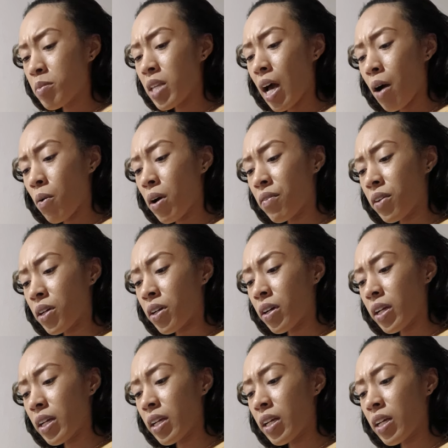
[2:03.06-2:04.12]

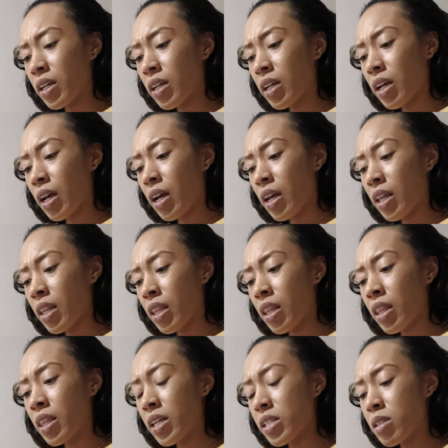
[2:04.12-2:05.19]
however,
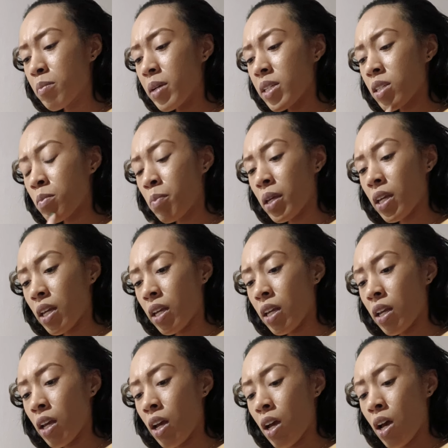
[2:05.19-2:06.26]
this must
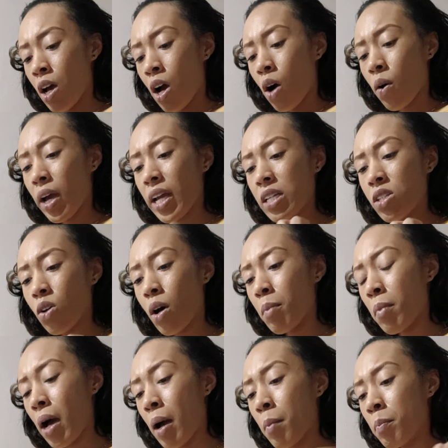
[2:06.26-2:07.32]
be... Okay, so
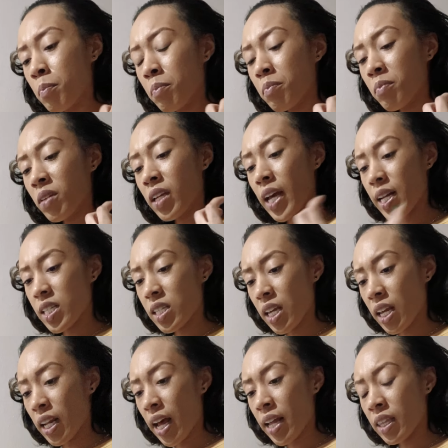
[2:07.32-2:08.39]
I'm
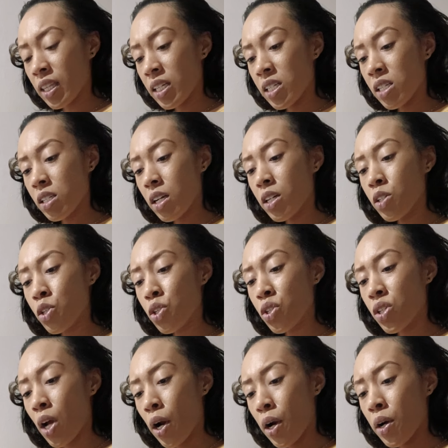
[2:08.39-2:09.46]
guessing that this
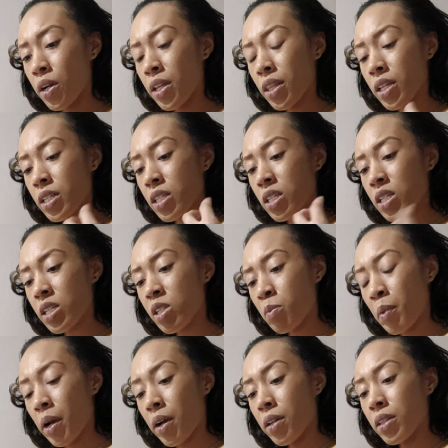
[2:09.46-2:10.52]
concern and this
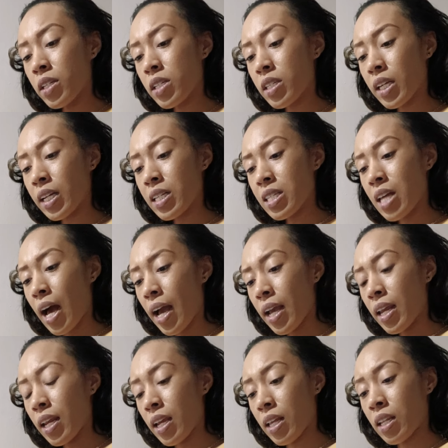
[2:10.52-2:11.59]
despair and this
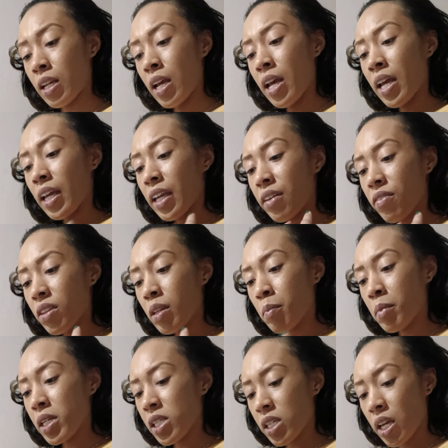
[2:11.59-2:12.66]
anxiety and even the
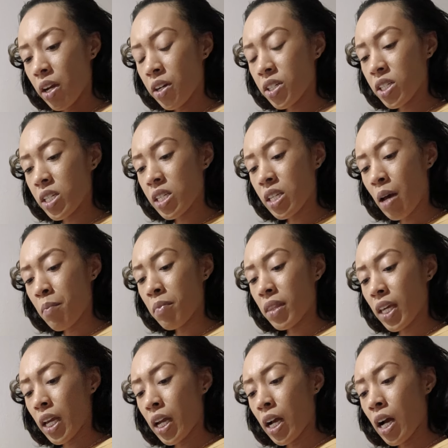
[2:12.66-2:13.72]
miscarriage is
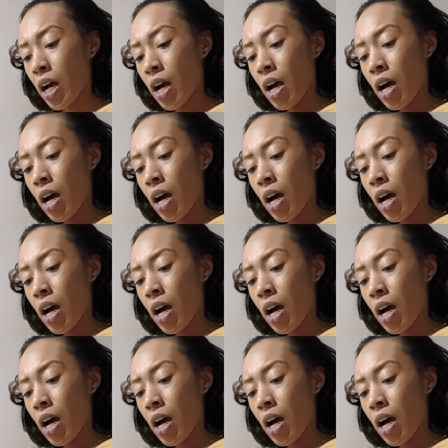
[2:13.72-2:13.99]
something